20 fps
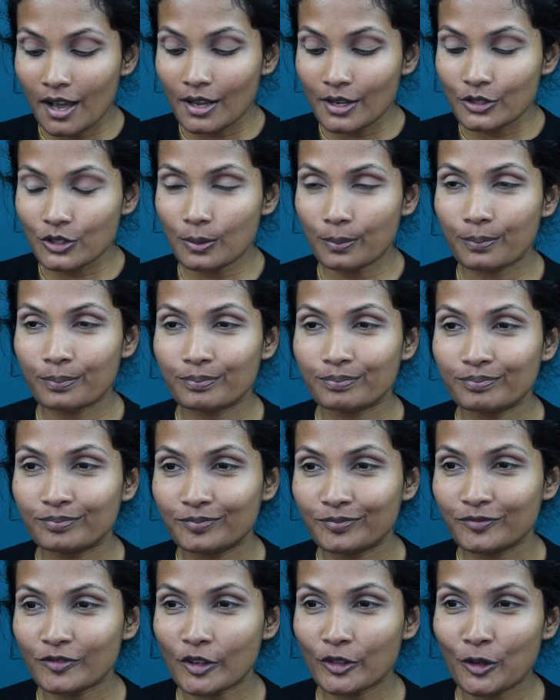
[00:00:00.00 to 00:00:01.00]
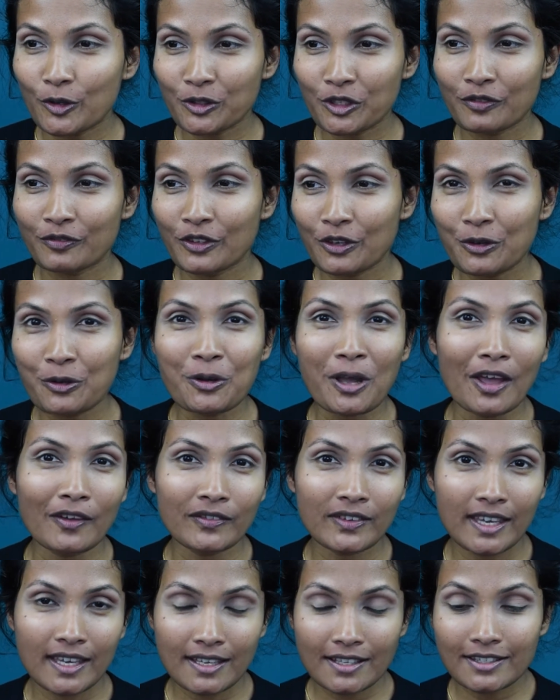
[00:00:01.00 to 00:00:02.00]
So for those of you who have
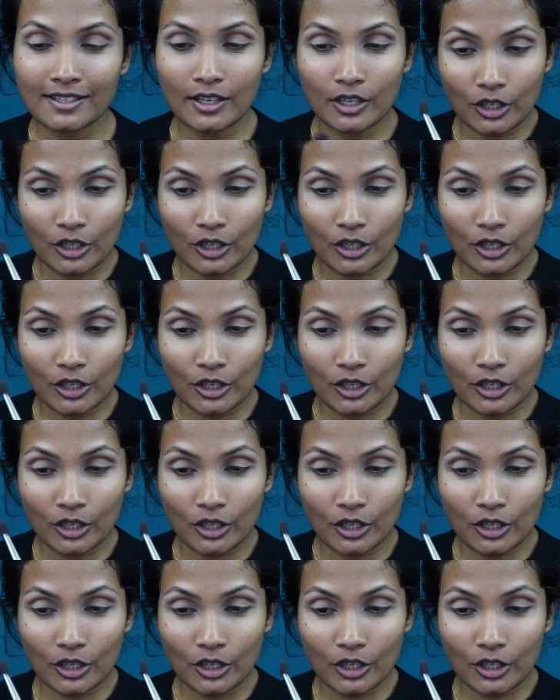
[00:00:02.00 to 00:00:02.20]
kids,